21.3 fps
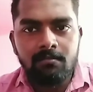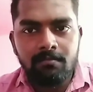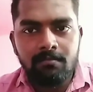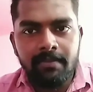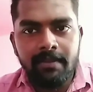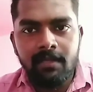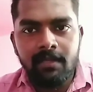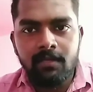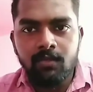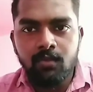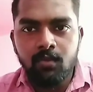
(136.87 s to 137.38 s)

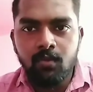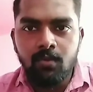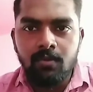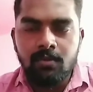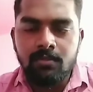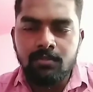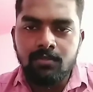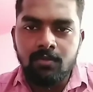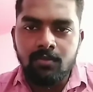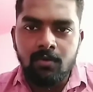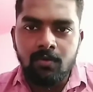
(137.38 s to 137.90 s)
big tool.
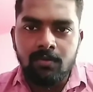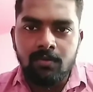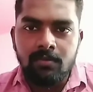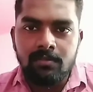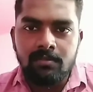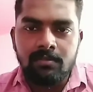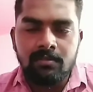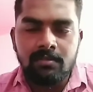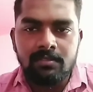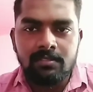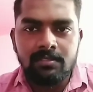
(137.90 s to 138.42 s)
So
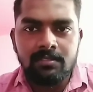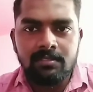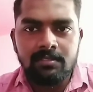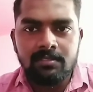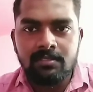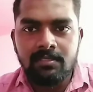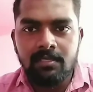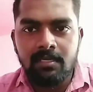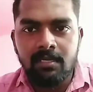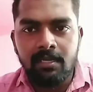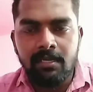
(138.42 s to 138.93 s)
this
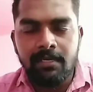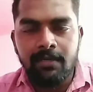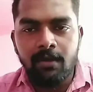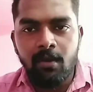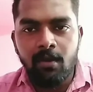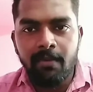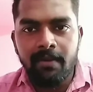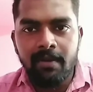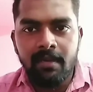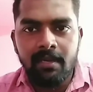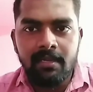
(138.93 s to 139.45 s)
is
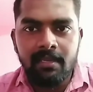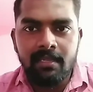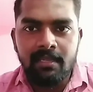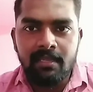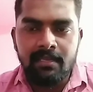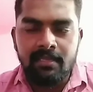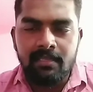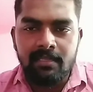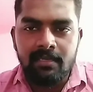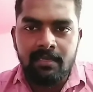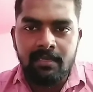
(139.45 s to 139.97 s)

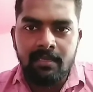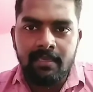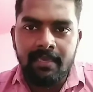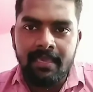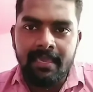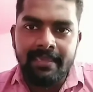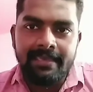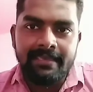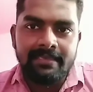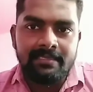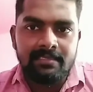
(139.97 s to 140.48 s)
dominating in the
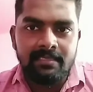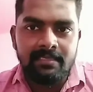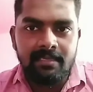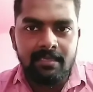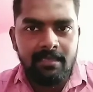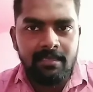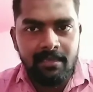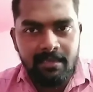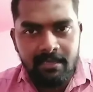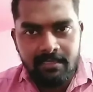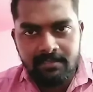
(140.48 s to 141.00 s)
AEC
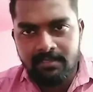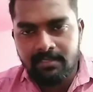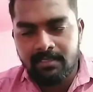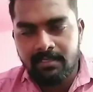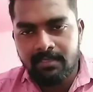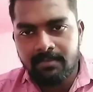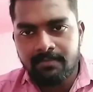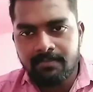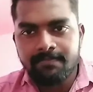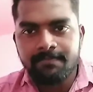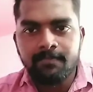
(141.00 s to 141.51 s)
industry,
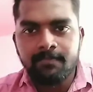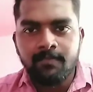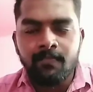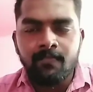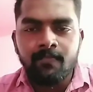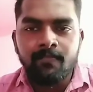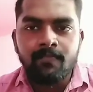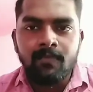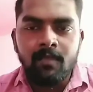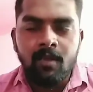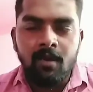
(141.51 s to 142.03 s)

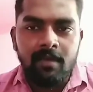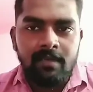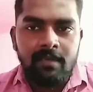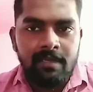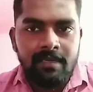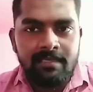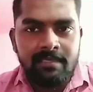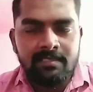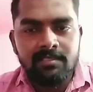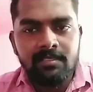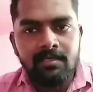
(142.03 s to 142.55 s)

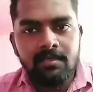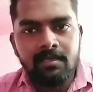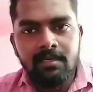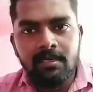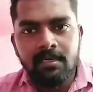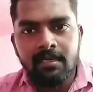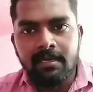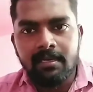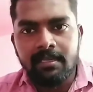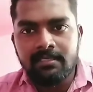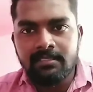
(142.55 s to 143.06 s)
architectural
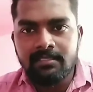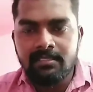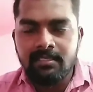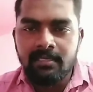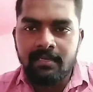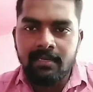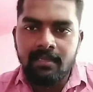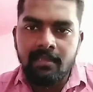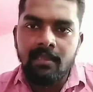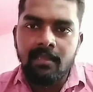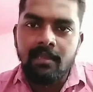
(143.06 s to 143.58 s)

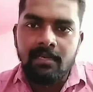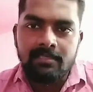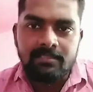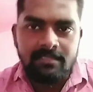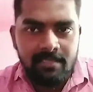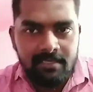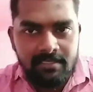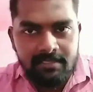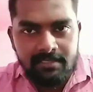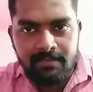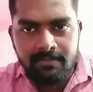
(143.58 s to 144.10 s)
engineering
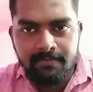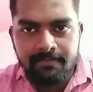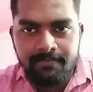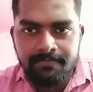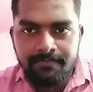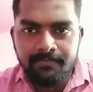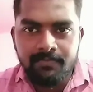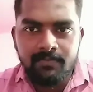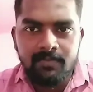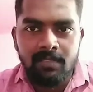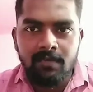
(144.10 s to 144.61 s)
construction,
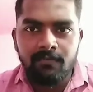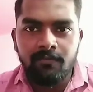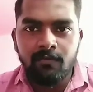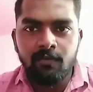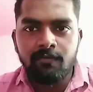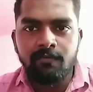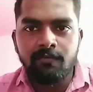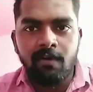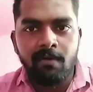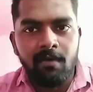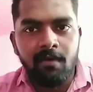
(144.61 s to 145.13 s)
the full
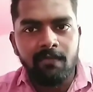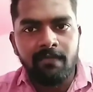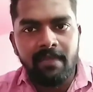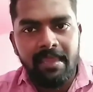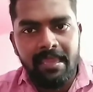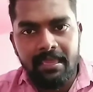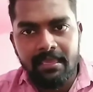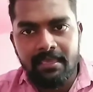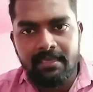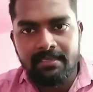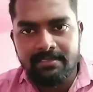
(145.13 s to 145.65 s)
form of
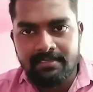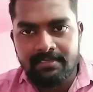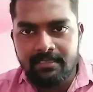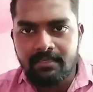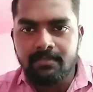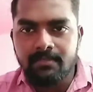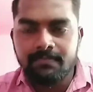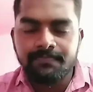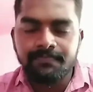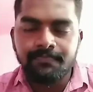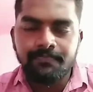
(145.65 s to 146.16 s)
AEC.
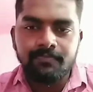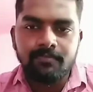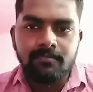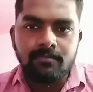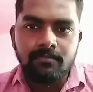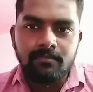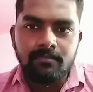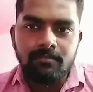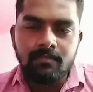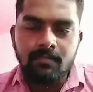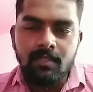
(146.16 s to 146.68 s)

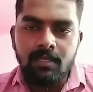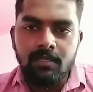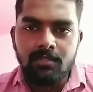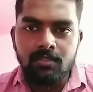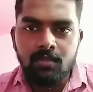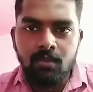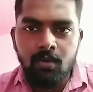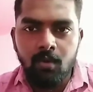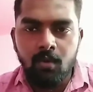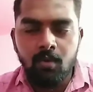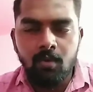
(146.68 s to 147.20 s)
So